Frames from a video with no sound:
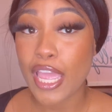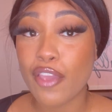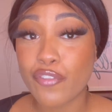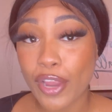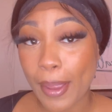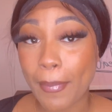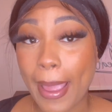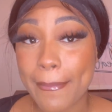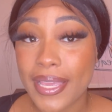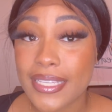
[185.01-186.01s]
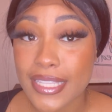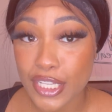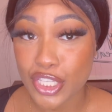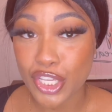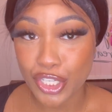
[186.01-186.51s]
If you're in my
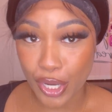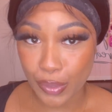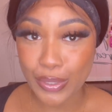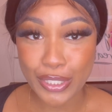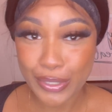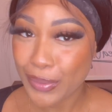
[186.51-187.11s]
business, don't do